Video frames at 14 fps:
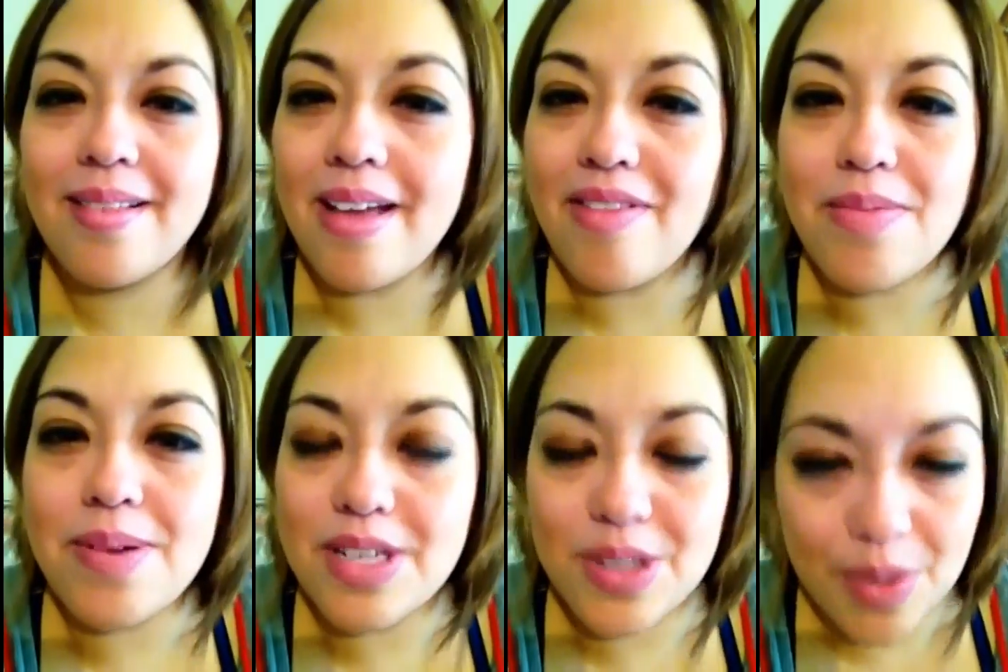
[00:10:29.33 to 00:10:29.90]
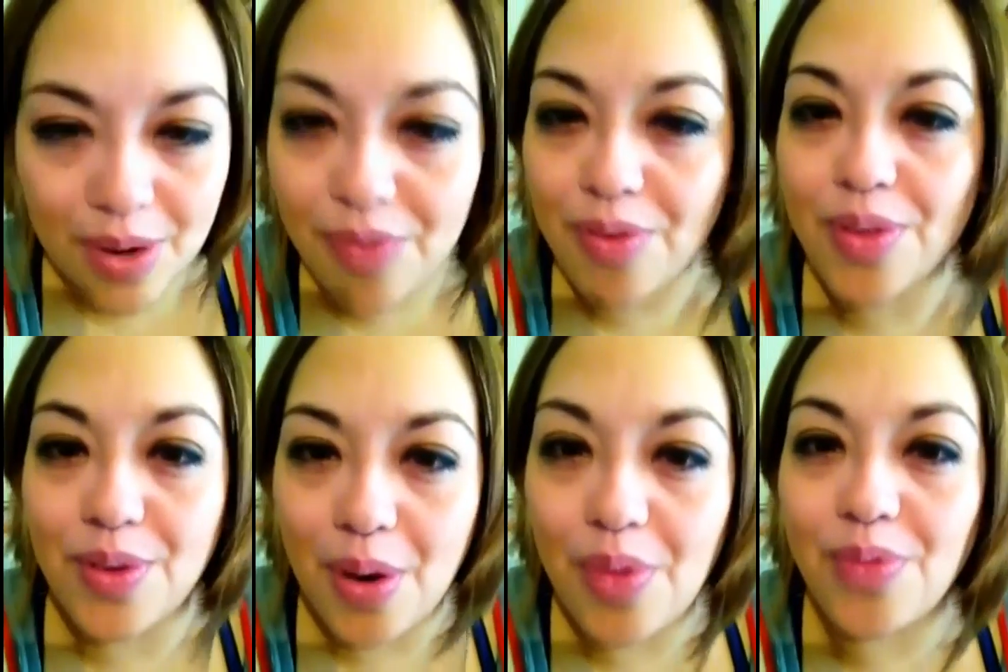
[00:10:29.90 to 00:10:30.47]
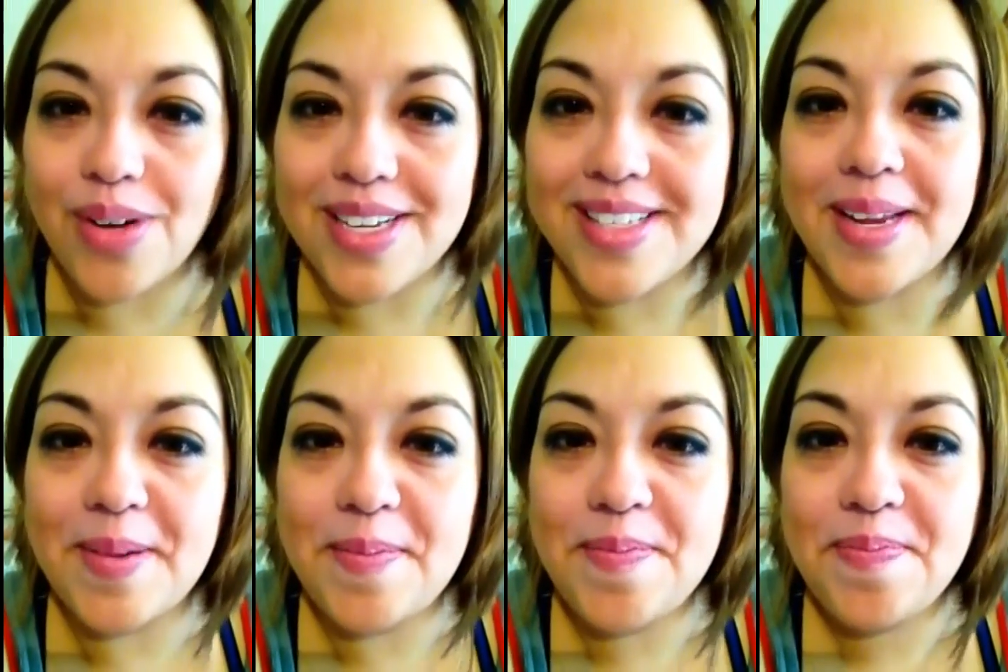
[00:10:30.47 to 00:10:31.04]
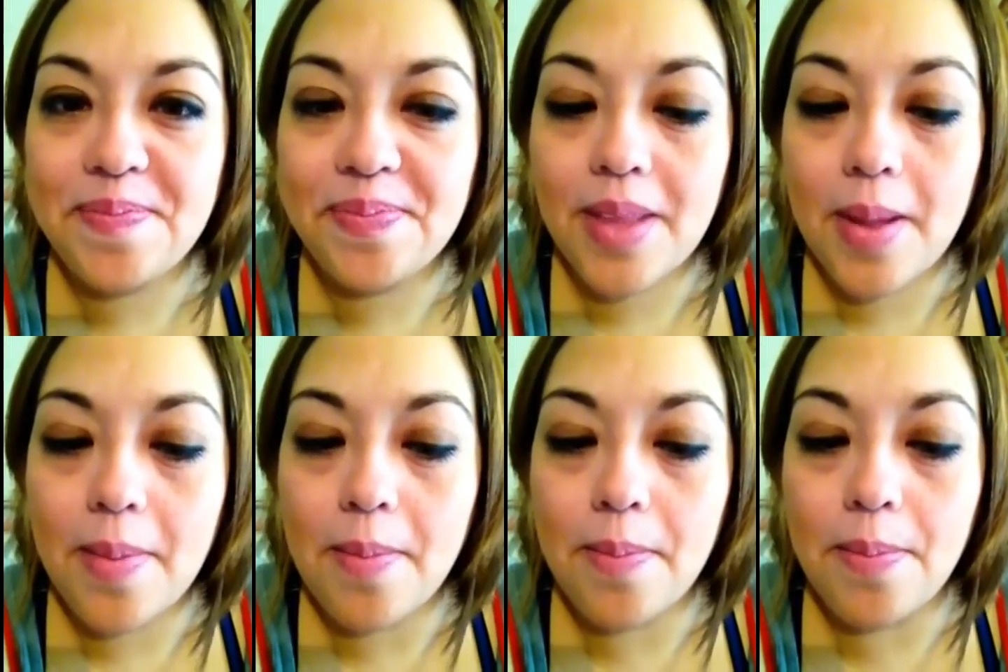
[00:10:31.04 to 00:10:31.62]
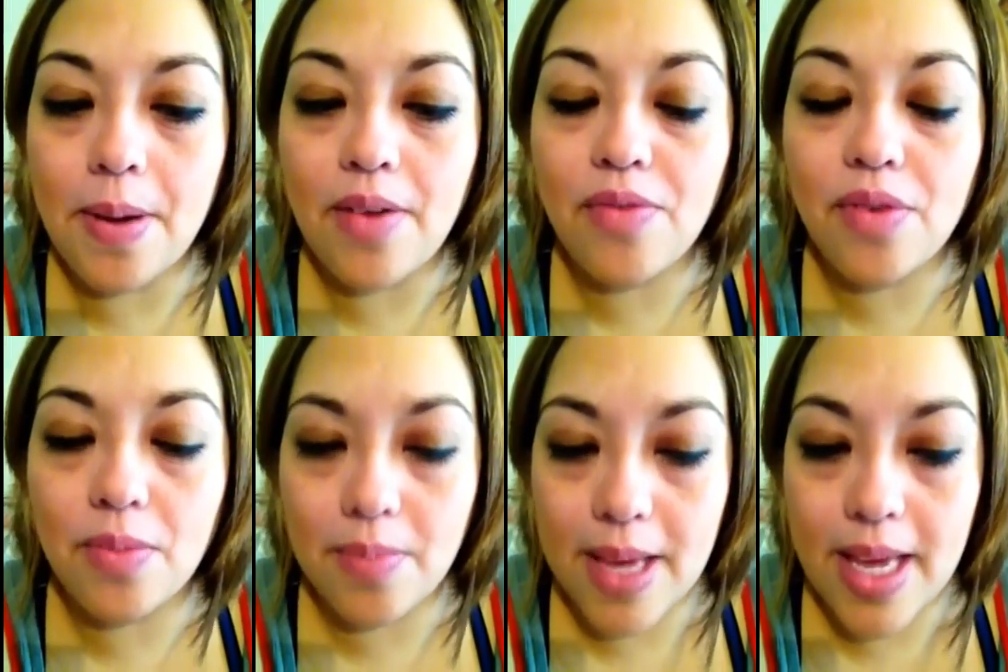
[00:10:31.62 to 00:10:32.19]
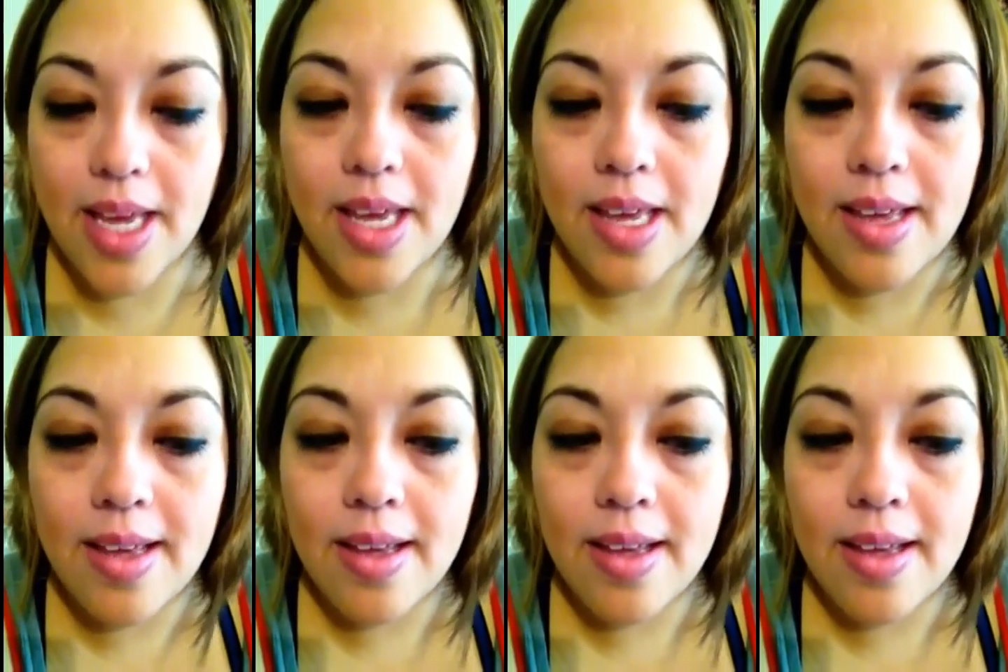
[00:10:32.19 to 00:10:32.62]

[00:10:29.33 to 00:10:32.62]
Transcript: Everybody's doing it for their own reason. But for me,